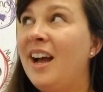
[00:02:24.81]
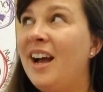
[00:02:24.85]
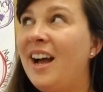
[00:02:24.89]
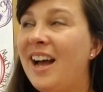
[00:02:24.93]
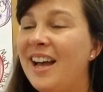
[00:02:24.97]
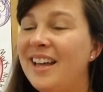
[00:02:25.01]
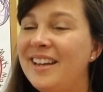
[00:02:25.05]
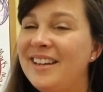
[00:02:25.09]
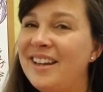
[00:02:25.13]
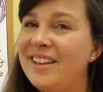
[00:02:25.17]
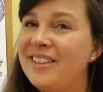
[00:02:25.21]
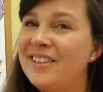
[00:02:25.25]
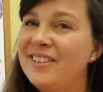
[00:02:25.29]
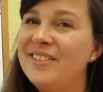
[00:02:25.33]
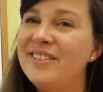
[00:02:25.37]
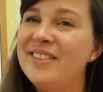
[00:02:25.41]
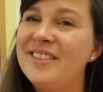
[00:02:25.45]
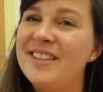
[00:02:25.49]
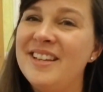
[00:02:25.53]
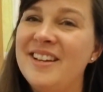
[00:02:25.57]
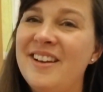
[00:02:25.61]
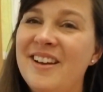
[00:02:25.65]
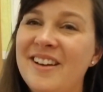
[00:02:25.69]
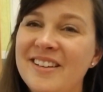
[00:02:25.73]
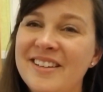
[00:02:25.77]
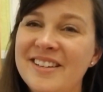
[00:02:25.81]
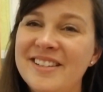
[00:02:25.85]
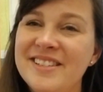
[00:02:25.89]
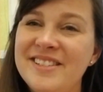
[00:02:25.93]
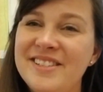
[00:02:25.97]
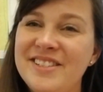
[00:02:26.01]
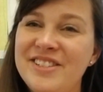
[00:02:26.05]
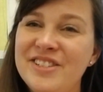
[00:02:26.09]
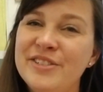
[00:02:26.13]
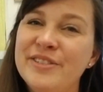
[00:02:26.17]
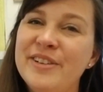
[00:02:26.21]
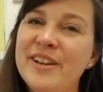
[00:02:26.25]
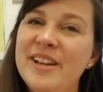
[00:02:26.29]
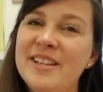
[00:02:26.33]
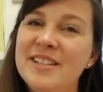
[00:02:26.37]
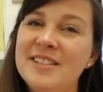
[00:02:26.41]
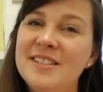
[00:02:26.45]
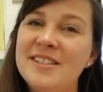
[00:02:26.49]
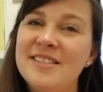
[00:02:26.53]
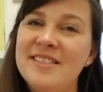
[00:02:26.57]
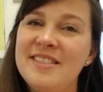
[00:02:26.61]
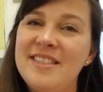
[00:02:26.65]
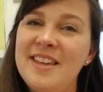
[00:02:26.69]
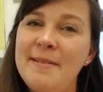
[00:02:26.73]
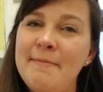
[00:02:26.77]
Another thing artists do is
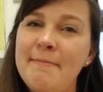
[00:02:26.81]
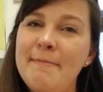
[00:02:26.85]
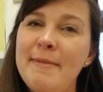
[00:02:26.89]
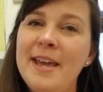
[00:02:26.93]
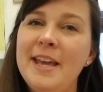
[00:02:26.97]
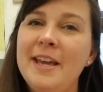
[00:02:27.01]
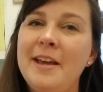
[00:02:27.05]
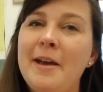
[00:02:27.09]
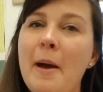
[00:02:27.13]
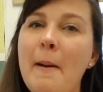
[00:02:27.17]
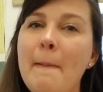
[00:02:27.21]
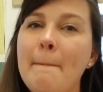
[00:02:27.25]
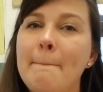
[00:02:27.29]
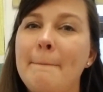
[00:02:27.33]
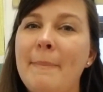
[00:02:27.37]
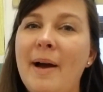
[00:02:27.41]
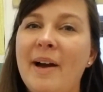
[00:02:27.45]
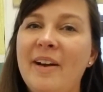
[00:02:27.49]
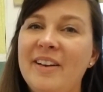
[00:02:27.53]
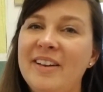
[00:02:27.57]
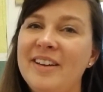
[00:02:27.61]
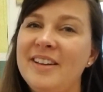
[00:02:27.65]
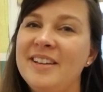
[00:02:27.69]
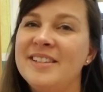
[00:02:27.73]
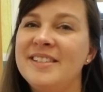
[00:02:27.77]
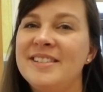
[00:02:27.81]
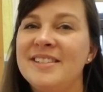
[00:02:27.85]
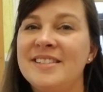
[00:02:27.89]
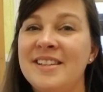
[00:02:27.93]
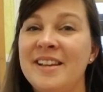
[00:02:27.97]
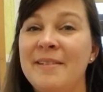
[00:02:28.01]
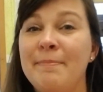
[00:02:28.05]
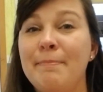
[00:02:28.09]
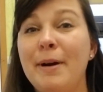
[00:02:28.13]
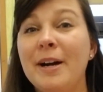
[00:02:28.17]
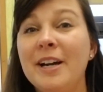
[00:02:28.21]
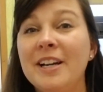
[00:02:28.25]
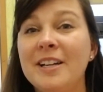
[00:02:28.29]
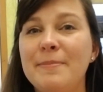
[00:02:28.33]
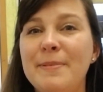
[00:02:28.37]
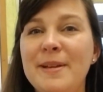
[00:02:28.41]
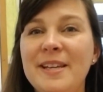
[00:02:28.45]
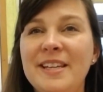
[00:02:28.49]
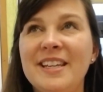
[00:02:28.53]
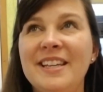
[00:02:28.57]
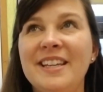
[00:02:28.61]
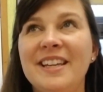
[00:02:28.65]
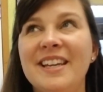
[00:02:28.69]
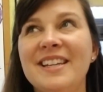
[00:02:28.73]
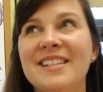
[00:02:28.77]
they make marks. Mark
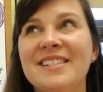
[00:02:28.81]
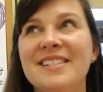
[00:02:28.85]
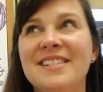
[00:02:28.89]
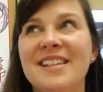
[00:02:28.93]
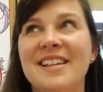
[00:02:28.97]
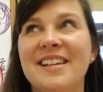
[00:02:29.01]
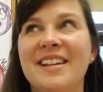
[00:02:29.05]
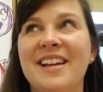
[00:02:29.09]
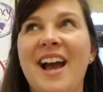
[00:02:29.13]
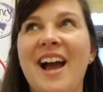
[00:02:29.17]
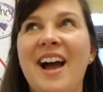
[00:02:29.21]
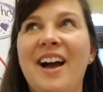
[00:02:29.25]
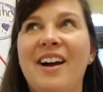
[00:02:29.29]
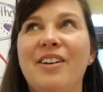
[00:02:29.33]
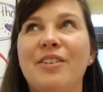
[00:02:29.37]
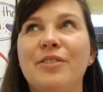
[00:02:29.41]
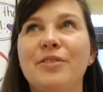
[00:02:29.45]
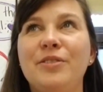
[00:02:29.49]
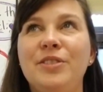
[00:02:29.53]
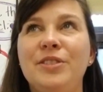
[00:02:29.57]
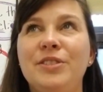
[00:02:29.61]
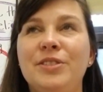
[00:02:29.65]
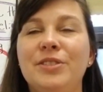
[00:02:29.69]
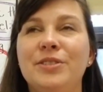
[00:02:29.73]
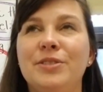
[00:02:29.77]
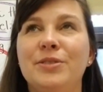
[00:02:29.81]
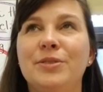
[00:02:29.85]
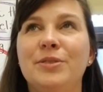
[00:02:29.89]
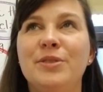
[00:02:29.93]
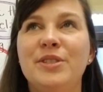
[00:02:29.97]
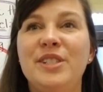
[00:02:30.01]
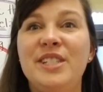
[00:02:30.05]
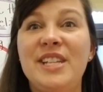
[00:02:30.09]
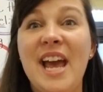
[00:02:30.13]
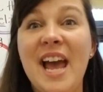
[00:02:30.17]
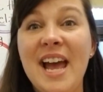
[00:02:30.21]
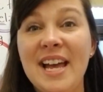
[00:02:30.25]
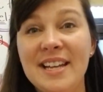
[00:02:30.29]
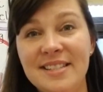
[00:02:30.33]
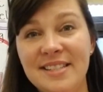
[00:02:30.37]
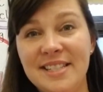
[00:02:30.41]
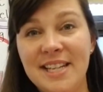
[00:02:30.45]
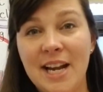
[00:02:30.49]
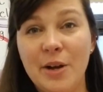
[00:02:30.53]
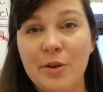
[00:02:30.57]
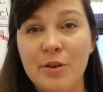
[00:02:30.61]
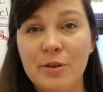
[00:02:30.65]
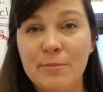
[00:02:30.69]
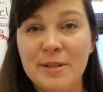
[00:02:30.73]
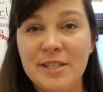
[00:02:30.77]
making is like how you test
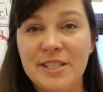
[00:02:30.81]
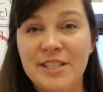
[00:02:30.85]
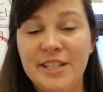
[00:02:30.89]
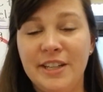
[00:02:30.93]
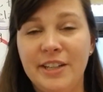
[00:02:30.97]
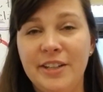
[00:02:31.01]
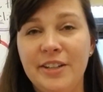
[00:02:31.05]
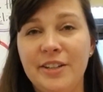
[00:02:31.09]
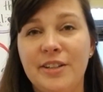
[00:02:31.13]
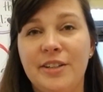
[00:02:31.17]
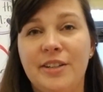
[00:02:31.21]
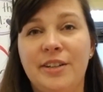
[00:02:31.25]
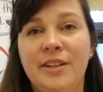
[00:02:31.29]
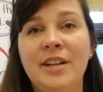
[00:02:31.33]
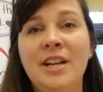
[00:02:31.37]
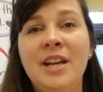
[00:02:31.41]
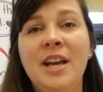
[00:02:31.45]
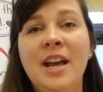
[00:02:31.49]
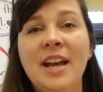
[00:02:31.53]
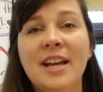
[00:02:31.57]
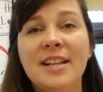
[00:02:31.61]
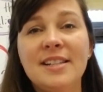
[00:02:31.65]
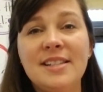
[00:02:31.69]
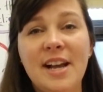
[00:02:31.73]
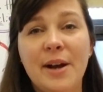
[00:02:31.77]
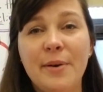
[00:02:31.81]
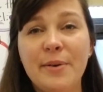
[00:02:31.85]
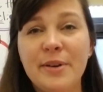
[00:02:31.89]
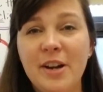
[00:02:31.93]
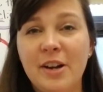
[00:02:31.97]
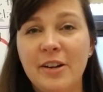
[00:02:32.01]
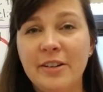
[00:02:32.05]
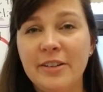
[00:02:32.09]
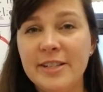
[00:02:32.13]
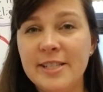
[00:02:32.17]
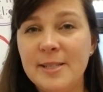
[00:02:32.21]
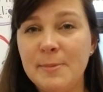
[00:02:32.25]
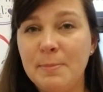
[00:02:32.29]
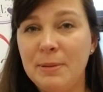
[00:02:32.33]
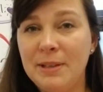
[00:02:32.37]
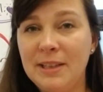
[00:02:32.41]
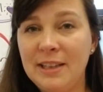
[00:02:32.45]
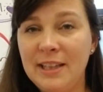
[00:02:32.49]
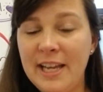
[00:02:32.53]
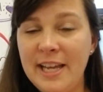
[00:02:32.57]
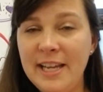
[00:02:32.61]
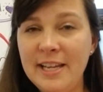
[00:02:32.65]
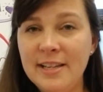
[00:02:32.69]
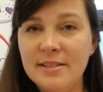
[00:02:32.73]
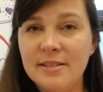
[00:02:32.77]
out a material. It's how an artist
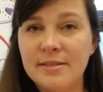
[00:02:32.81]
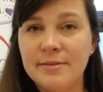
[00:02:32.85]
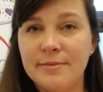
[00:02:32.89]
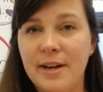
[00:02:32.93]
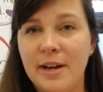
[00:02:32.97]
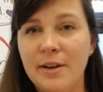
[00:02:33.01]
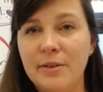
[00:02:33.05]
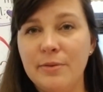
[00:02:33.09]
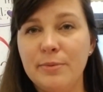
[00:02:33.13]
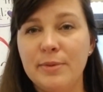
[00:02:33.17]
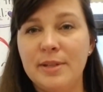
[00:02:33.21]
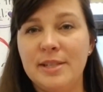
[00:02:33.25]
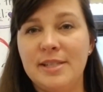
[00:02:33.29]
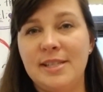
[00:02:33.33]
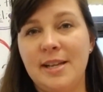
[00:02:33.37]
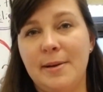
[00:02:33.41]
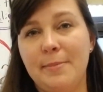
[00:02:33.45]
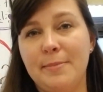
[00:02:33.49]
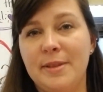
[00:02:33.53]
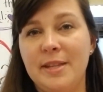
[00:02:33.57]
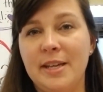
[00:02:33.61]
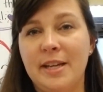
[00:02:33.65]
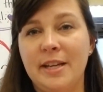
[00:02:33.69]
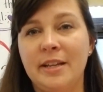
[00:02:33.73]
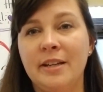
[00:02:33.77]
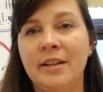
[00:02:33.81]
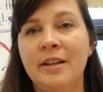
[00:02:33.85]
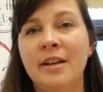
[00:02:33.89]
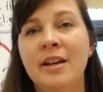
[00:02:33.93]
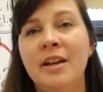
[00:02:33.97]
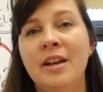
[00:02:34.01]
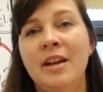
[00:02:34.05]
plays around with something.